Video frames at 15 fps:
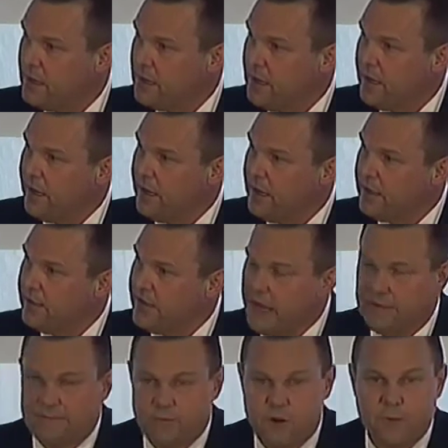
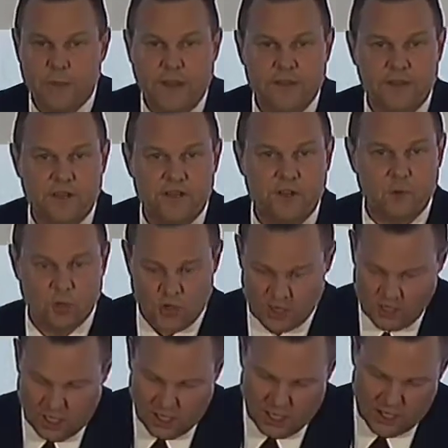That format that you
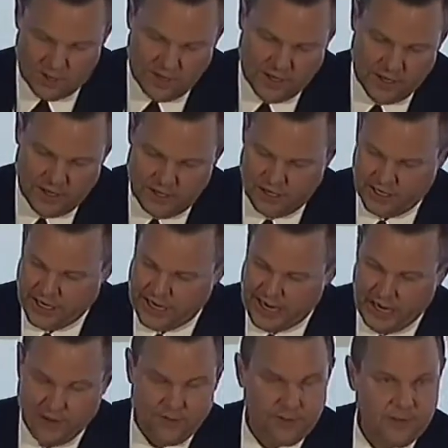work hard, you get
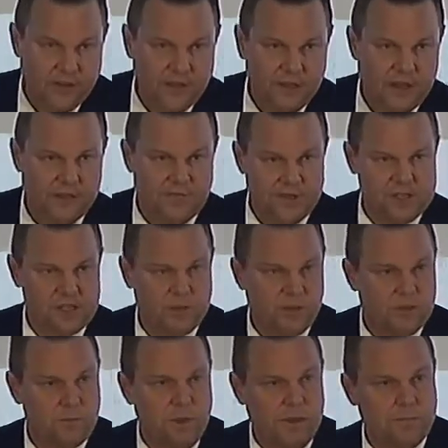out, you visit
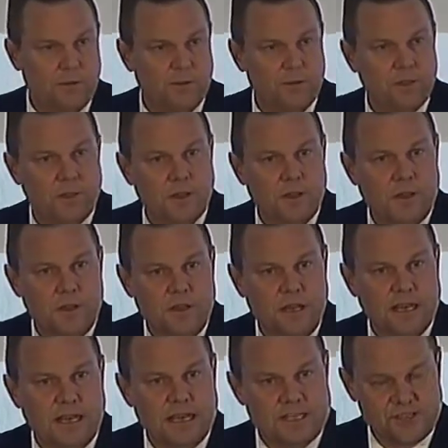with people,
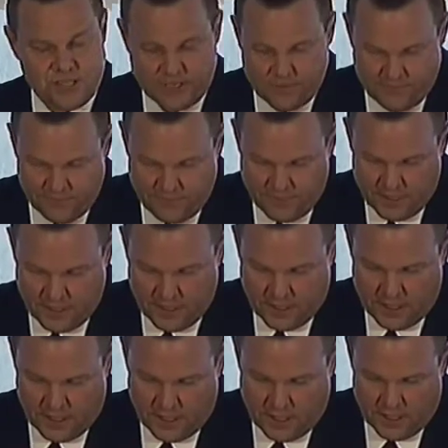you listen,
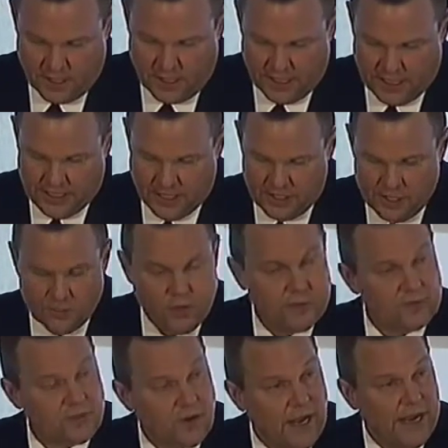and you do
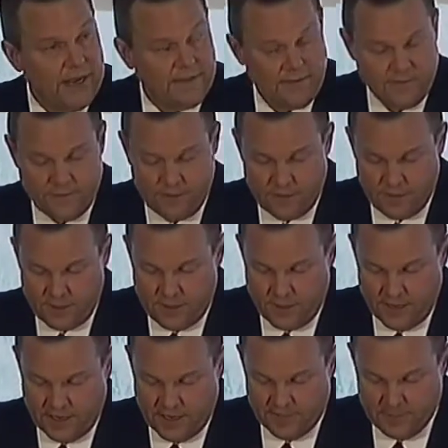what's right,
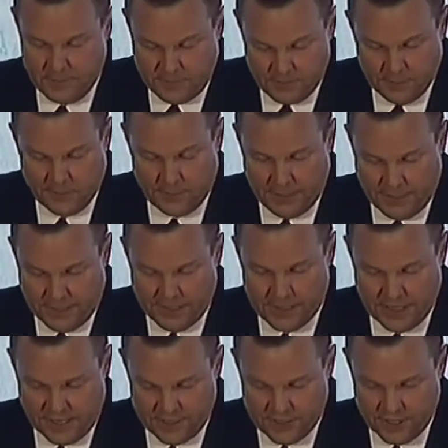and if people are paying
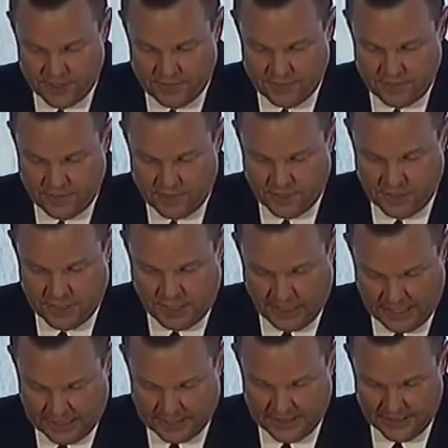attention, you get
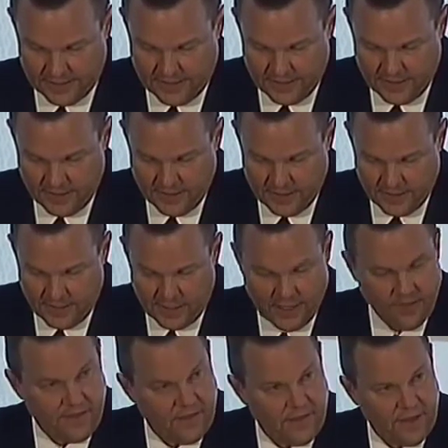elected.
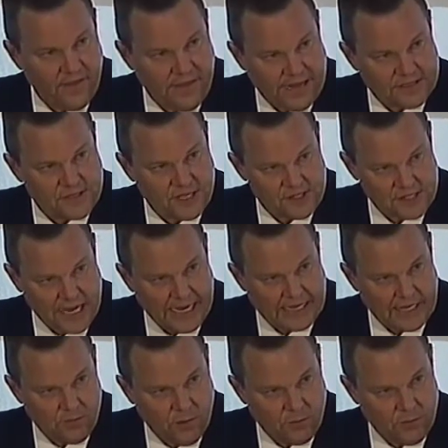And that's
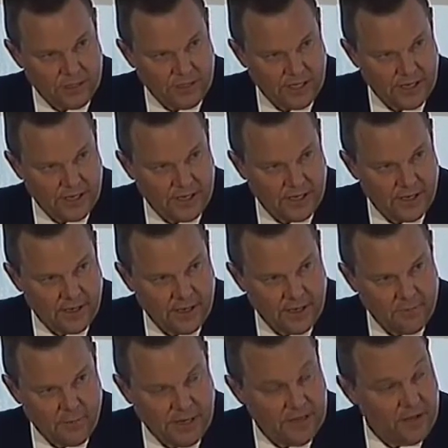exactly what we did.
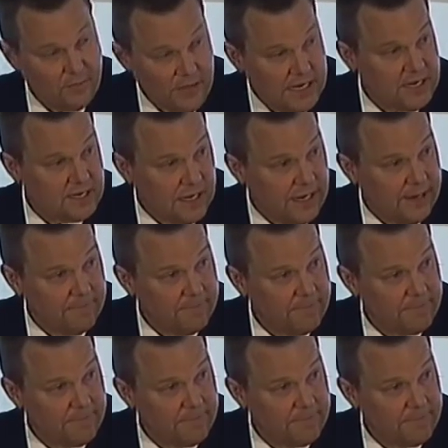But in the meantime,